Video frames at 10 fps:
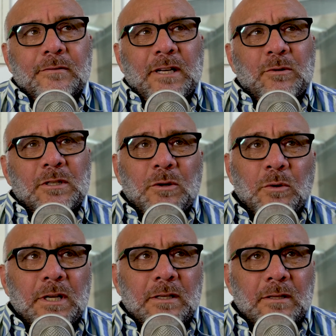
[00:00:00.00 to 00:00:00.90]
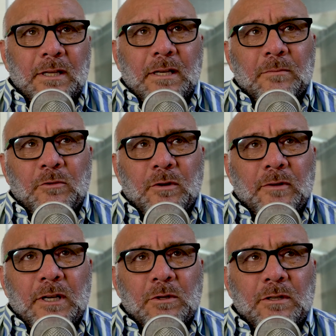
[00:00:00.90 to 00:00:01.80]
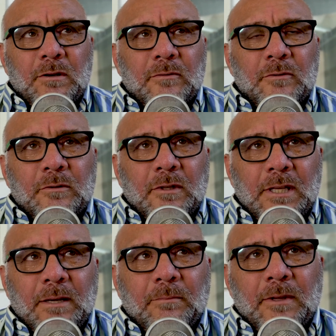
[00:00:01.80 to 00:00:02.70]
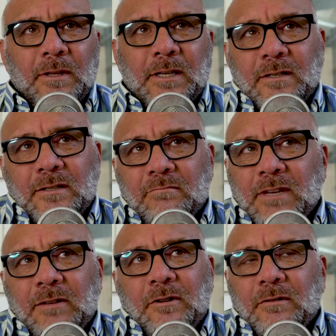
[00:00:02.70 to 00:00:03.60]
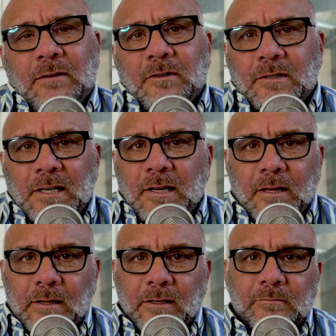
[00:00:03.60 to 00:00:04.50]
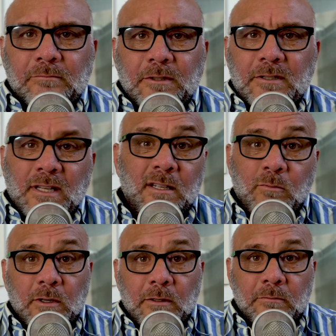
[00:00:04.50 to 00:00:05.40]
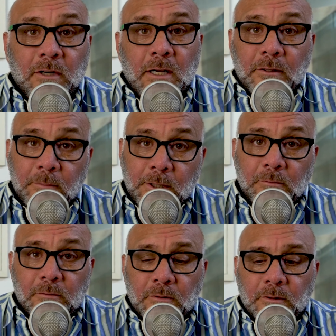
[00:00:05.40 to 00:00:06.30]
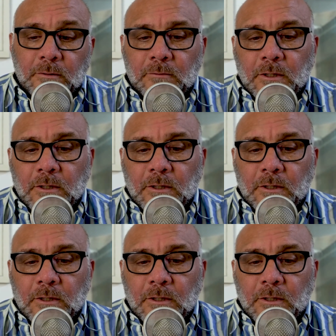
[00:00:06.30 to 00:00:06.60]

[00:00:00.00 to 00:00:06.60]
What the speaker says: was annoying to them, or if I was hurtful to them, and they just never ever said anything because they didn't want to rock the boat or